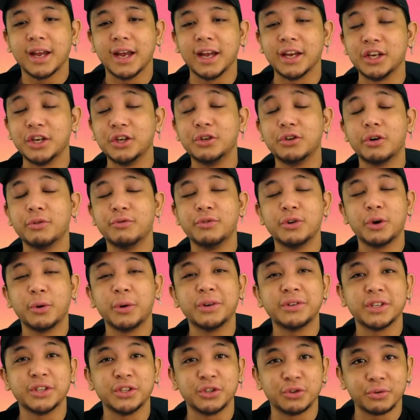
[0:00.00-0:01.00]
and you don't
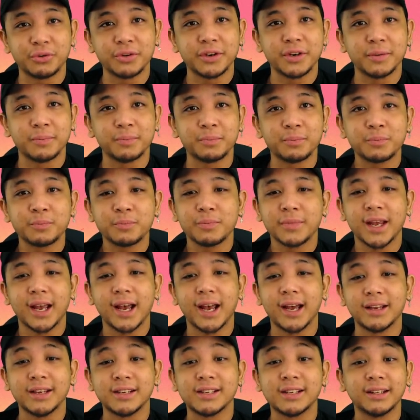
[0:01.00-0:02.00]
know it's a dream
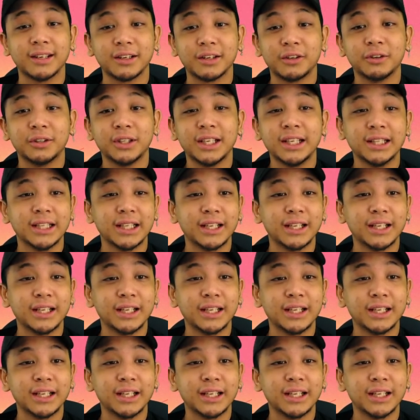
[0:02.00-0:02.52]
and it's literally